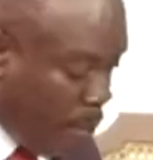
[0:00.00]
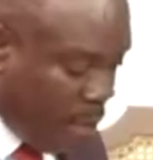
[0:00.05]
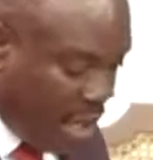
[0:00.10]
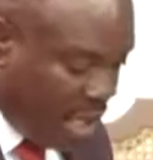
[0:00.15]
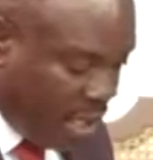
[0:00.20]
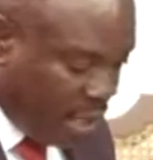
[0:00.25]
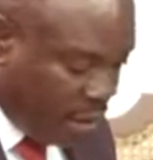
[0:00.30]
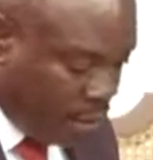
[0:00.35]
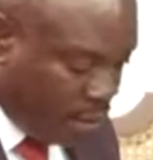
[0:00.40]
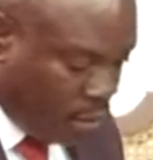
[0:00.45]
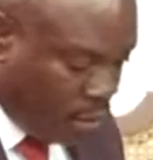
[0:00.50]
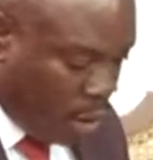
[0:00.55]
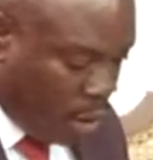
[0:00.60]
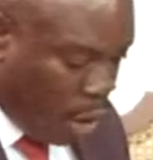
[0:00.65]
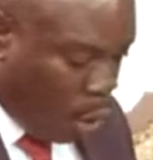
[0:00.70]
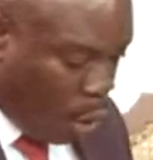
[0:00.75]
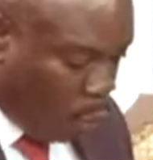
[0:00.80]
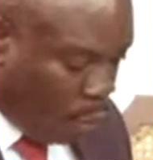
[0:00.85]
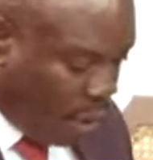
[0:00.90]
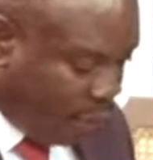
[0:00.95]
million,
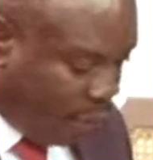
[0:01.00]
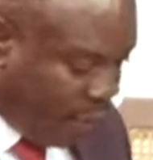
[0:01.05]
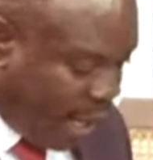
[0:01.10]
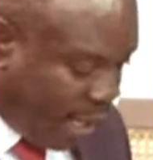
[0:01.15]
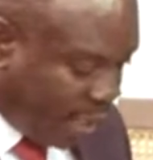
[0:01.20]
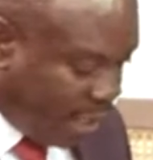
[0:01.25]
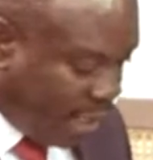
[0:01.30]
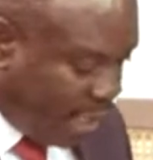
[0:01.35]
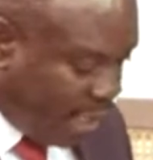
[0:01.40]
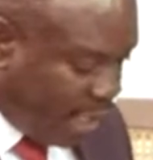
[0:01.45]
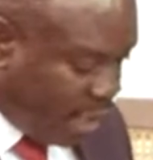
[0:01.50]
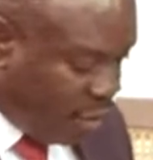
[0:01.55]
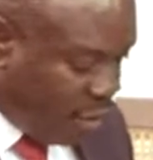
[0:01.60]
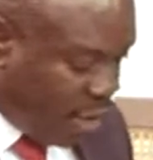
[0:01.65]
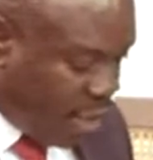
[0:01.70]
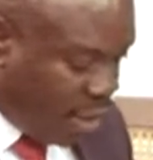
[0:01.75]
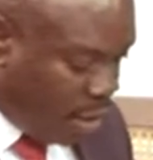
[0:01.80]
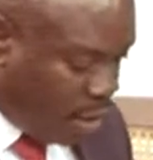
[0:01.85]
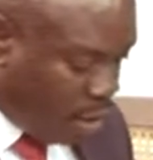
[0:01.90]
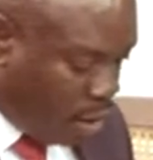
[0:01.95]
reflecting an increase